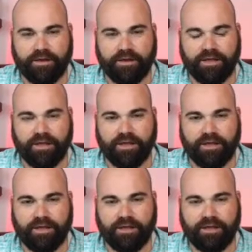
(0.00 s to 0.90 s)

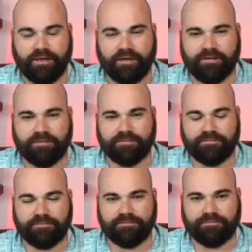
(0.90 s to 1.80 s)

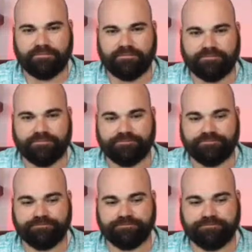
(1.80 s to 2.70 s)

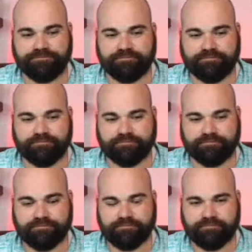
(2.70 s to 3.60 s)

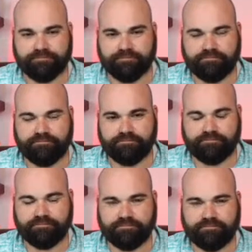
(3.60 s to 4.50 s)

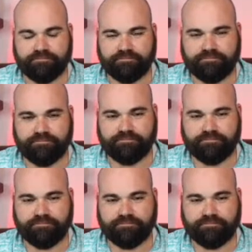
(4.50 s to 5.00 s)
The person shown says nothing.